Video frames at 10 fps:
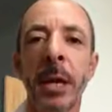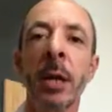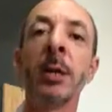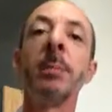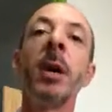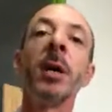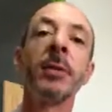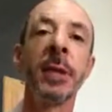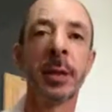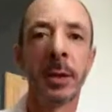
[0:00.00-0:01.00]
And part
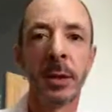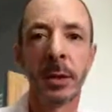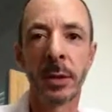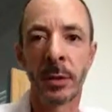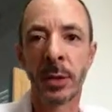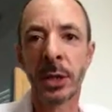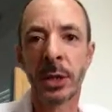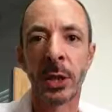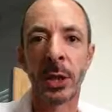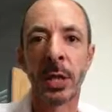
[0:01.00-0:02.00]
of then the
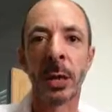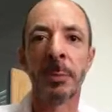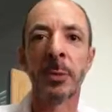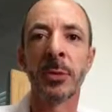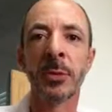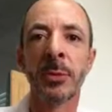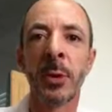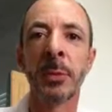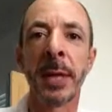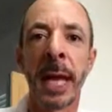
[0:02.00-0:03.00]
discussion that comes
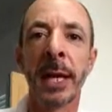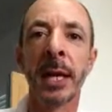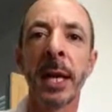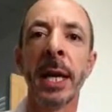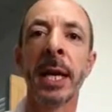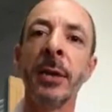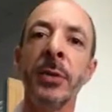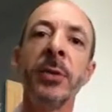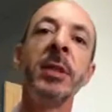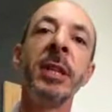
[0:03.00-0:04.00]
from that
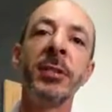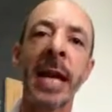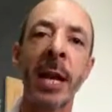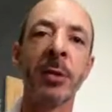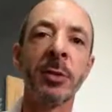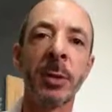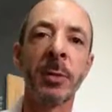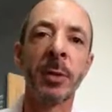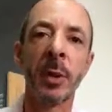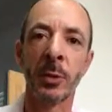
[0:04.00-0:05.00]
is teasing out some
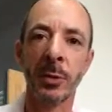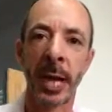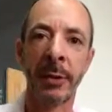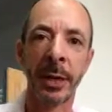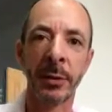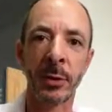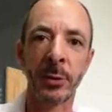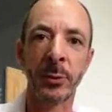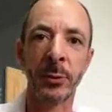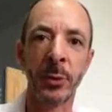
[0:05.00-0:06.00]
of those areas
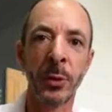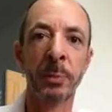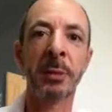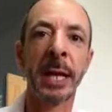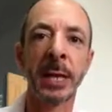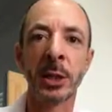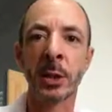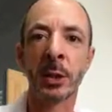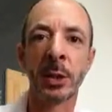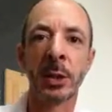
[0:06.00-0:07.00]
of
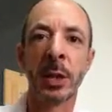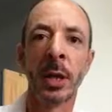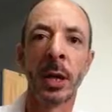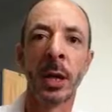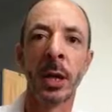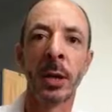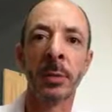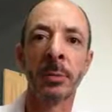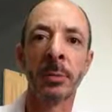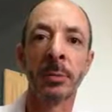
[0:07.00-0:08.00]
potential
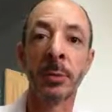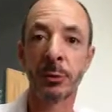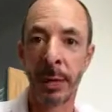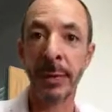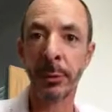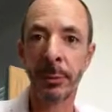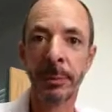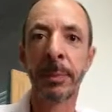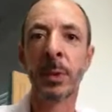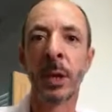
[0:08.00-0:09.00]
strength,
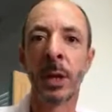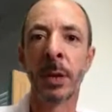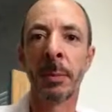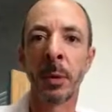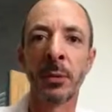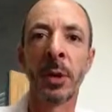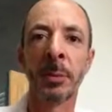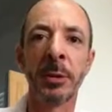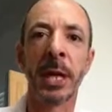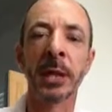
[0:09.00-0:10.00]
but also
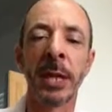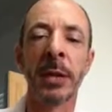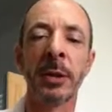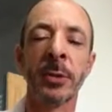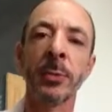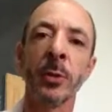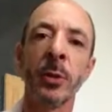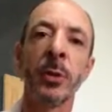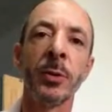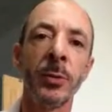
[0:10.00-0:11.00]
potential areas
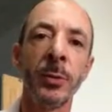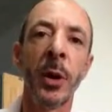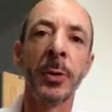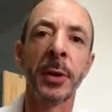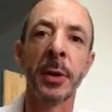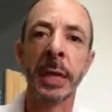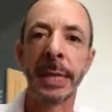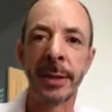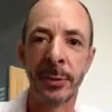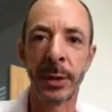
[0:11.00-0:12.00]
for further
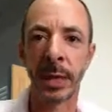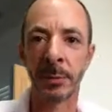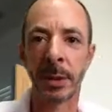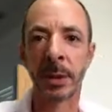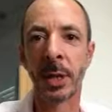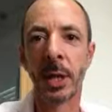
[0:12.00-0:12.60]
development.